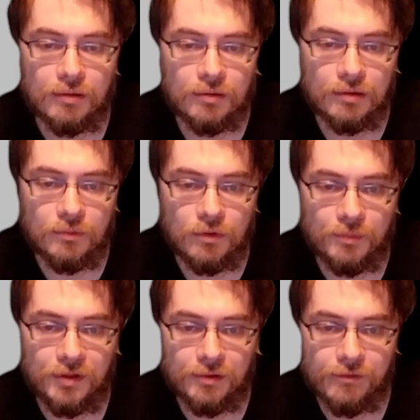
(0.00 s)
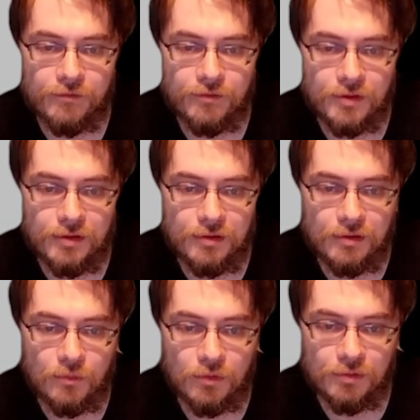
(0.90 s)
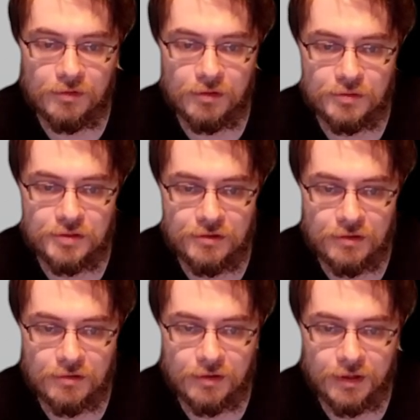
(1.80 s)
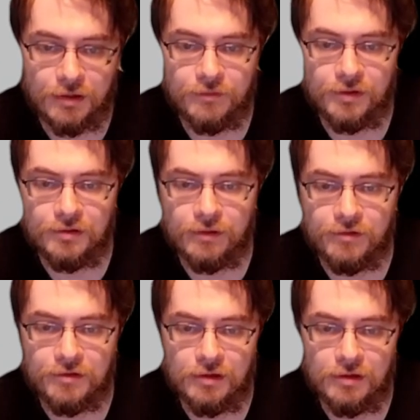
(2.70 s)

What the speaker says: The warming of the world's oceans is already having devastating